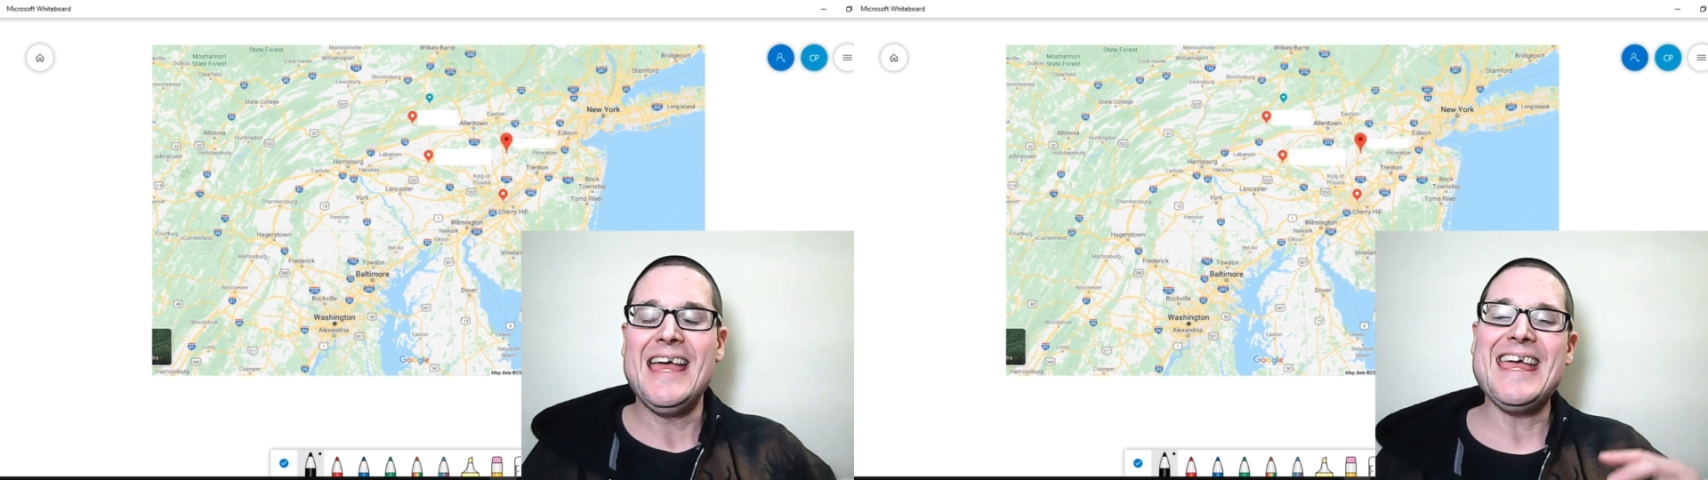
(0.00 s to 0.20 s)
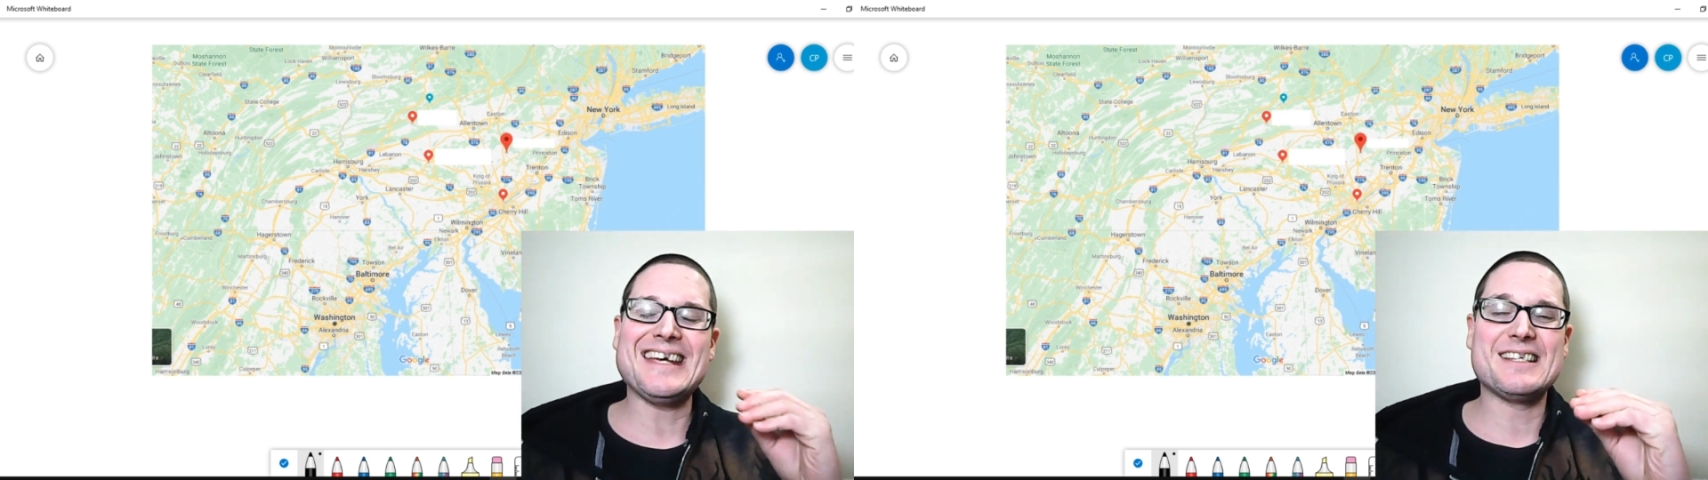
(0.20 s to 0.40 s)

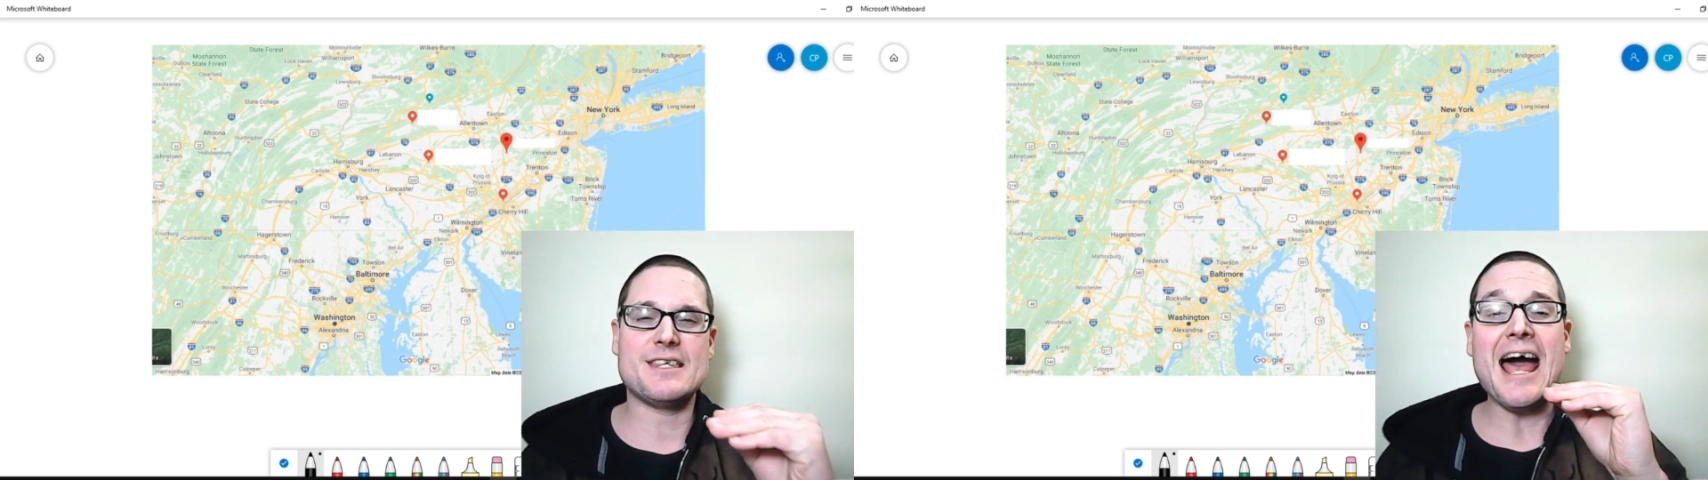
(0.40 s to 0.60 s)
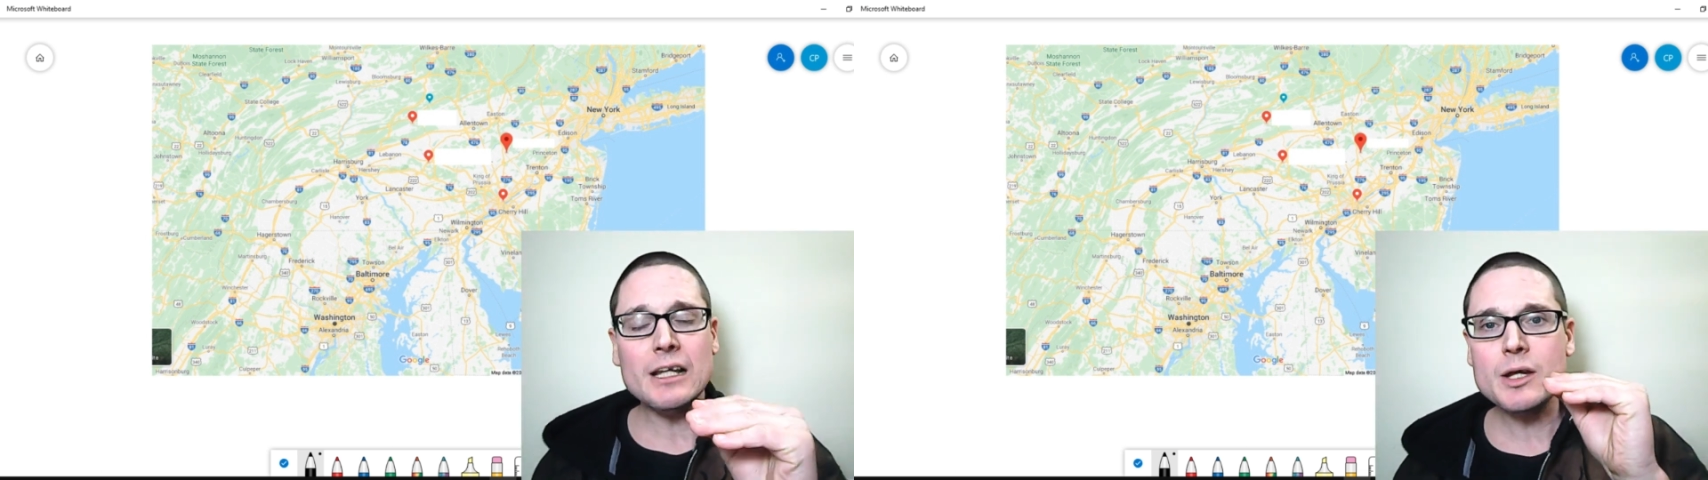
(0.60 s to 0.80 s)

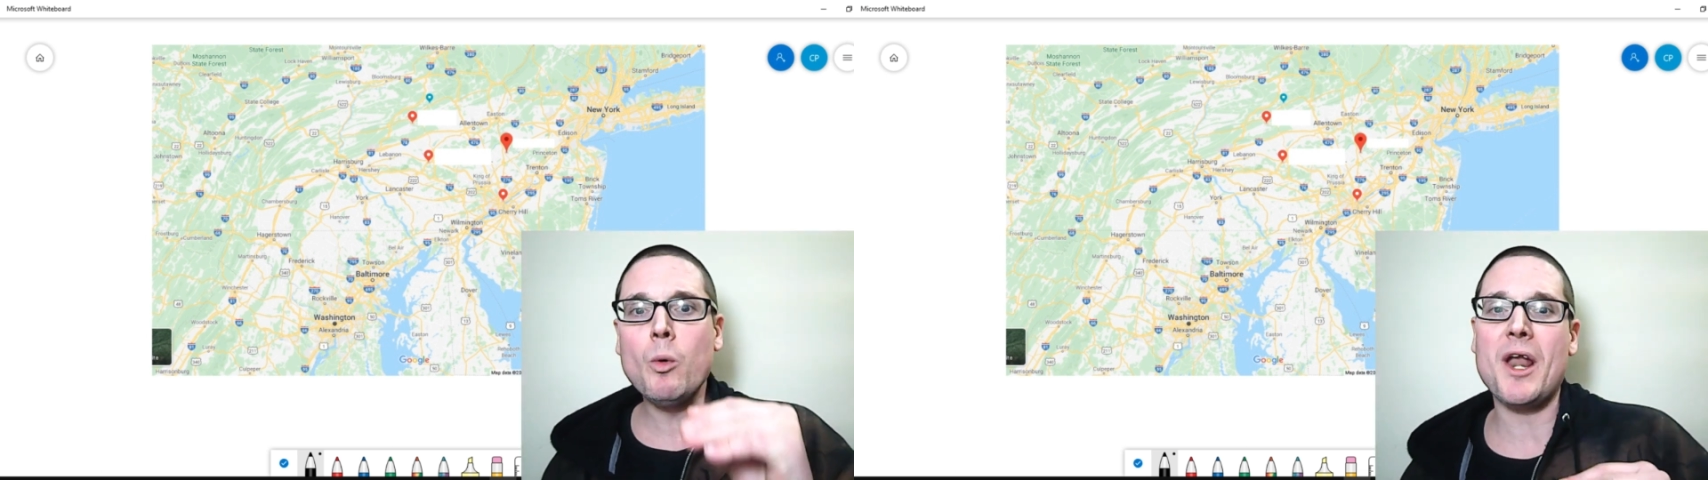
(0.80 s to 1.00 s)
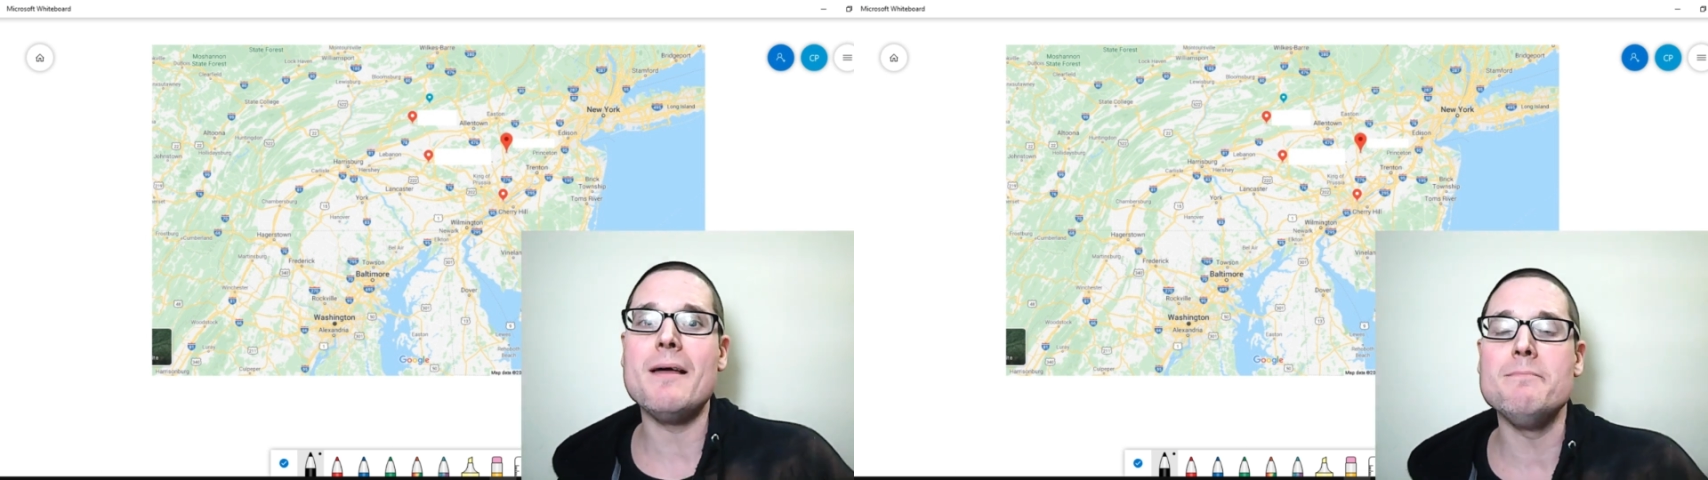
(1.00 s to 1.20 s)
exactly what I